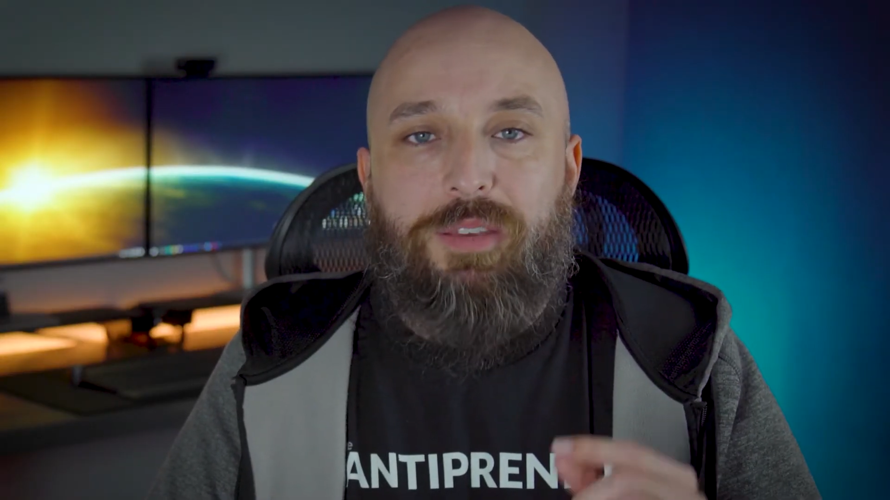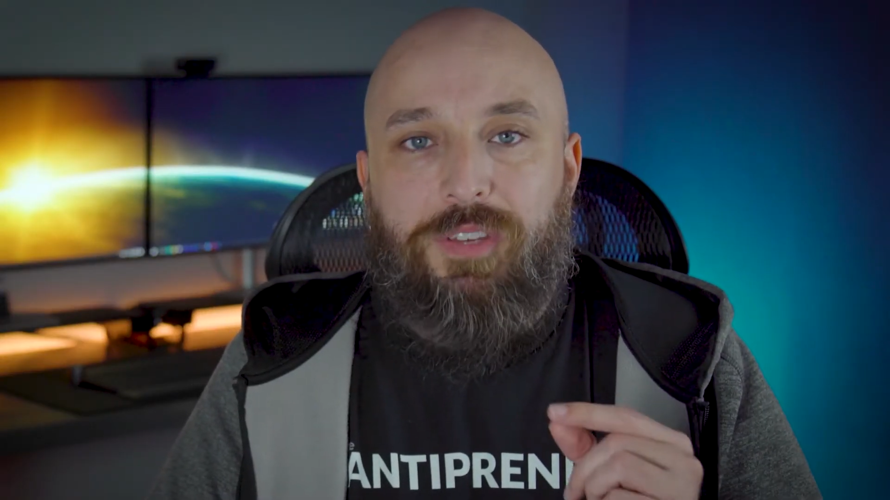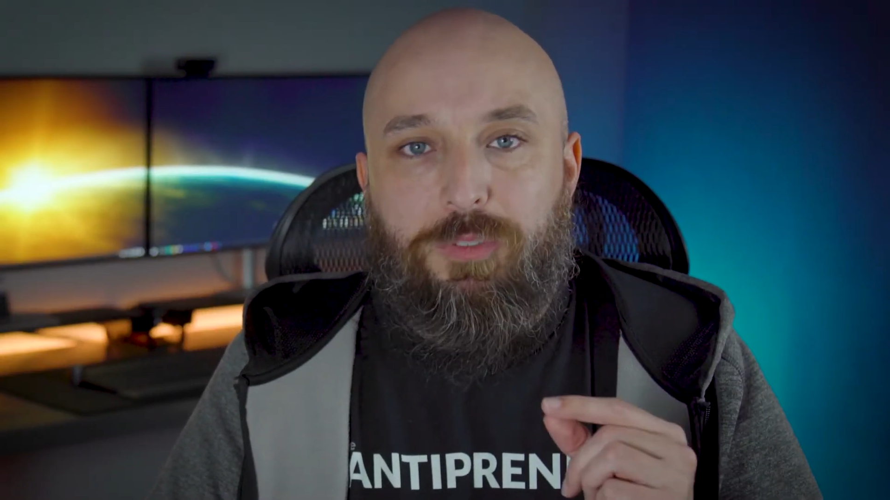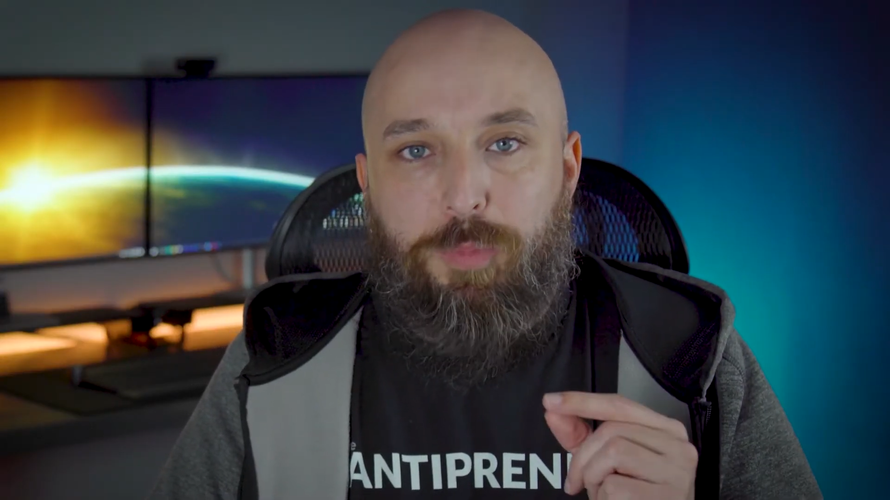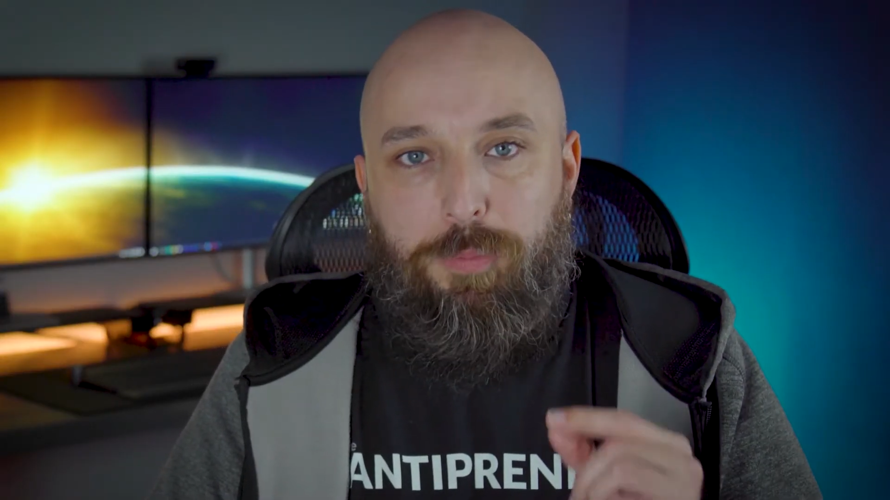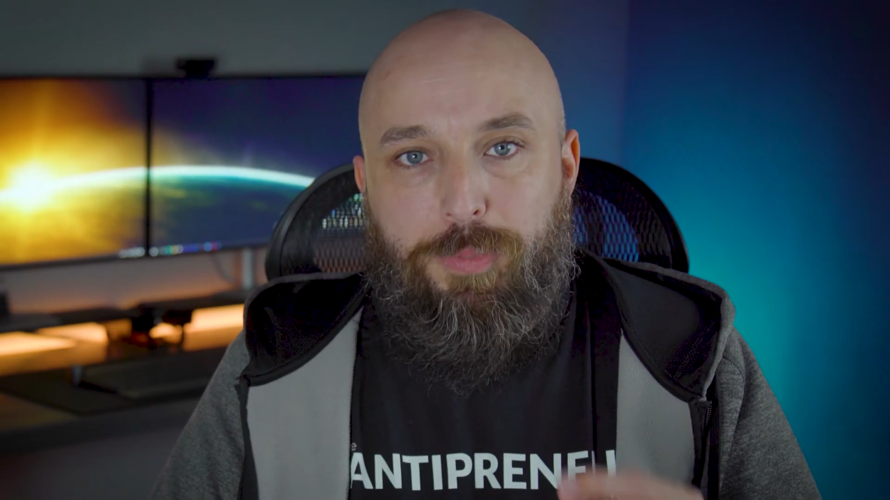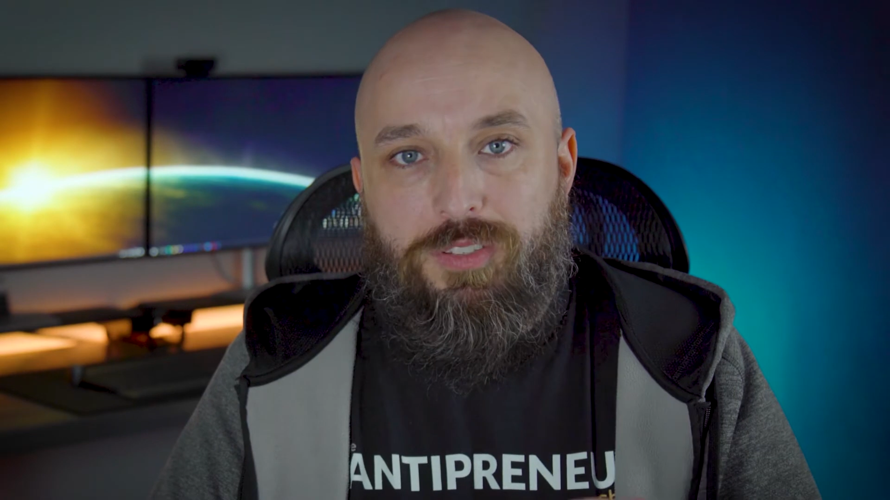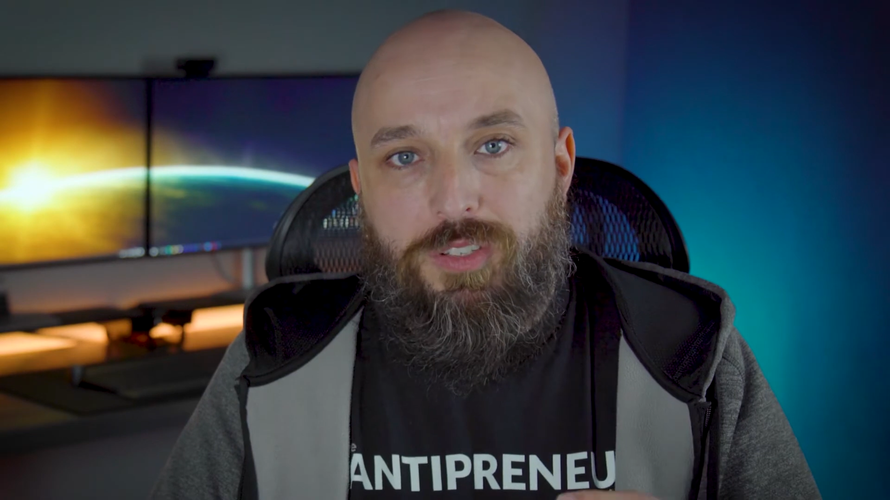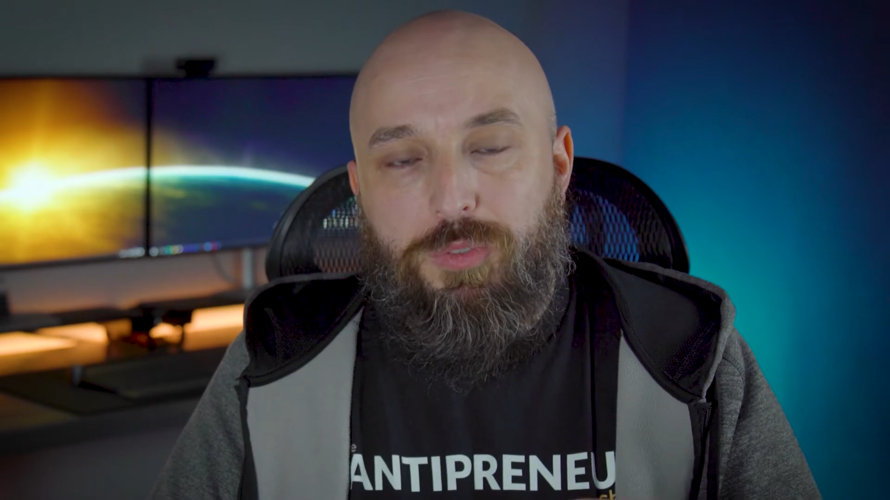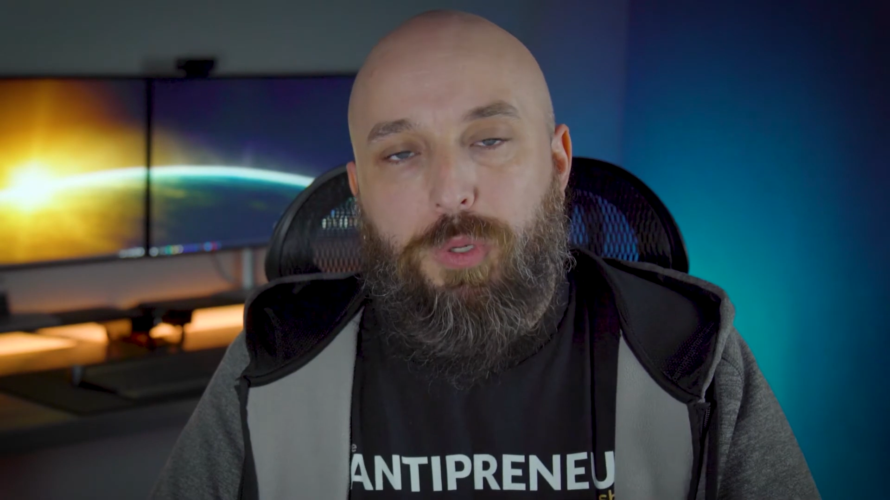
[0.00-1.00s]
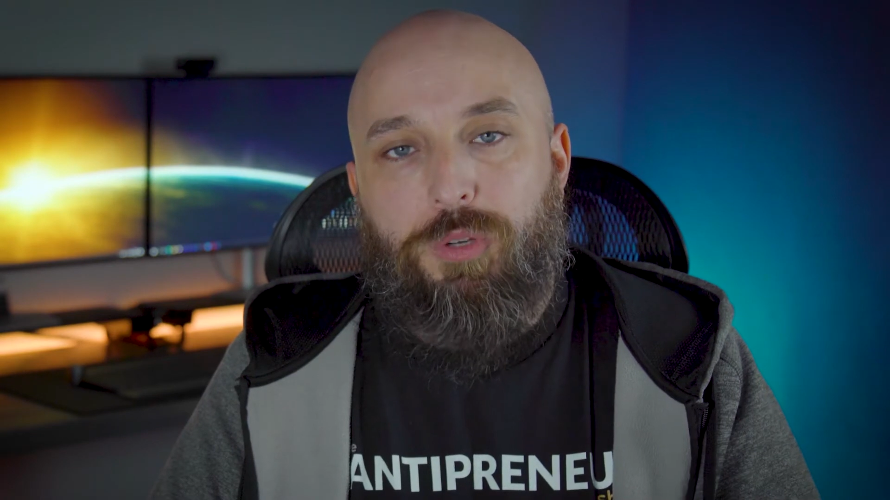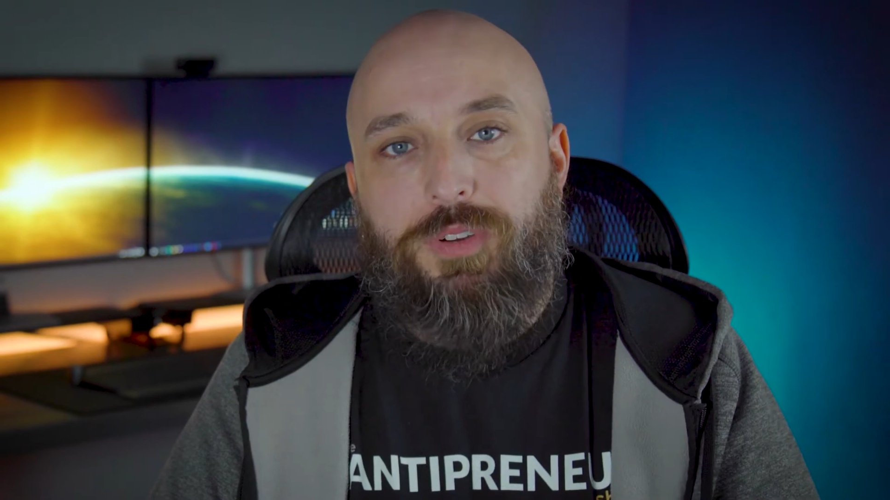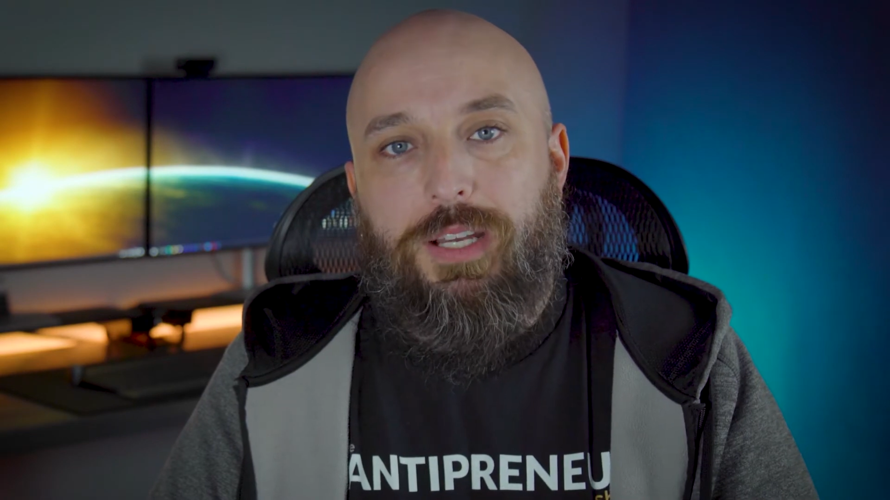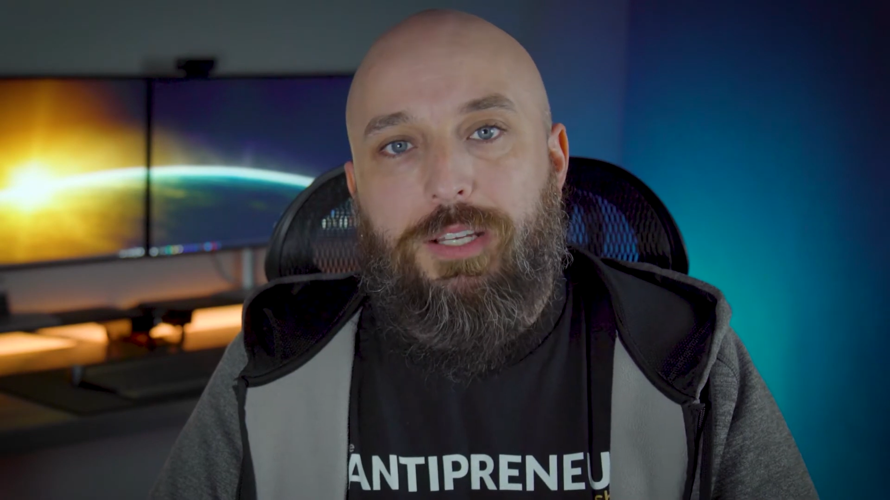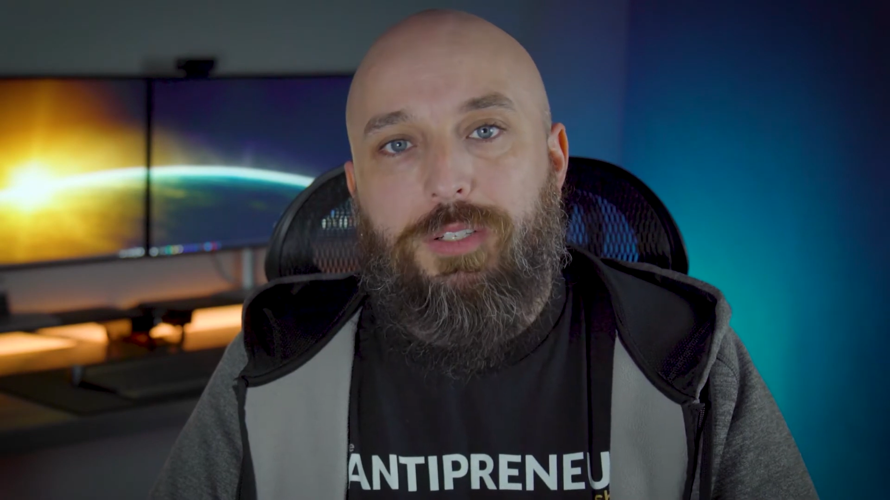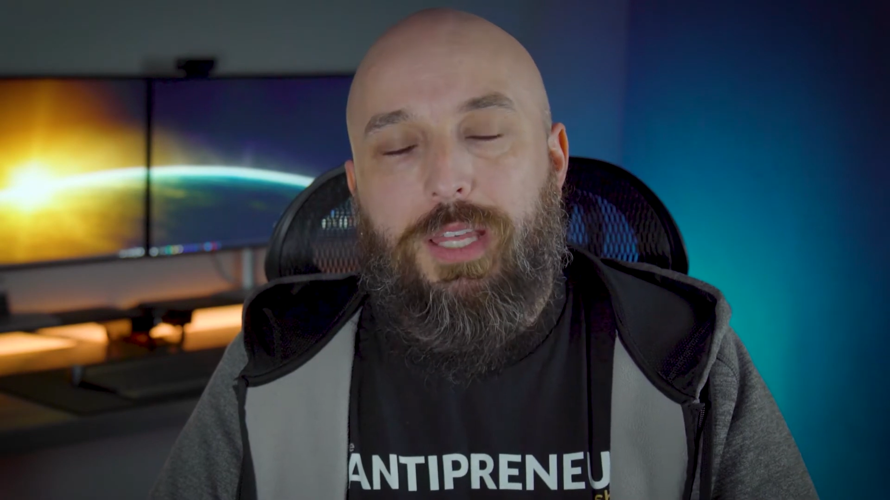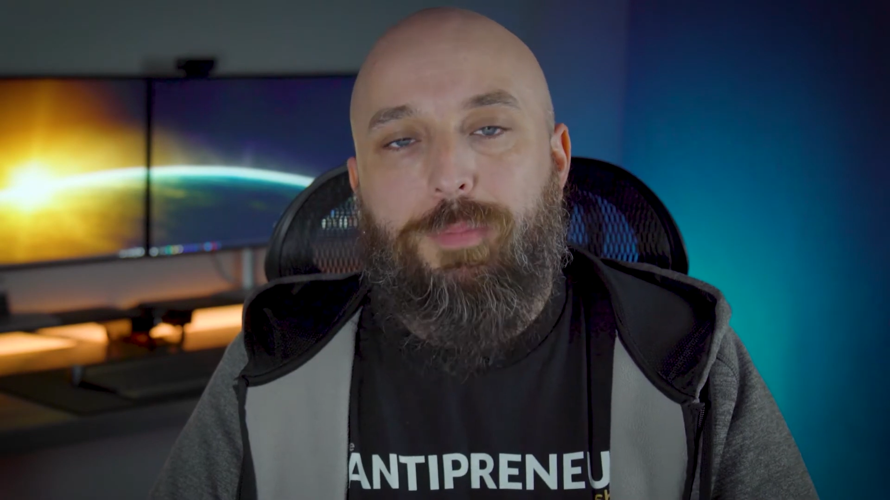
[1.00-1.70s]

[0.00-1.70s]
Facebook business profile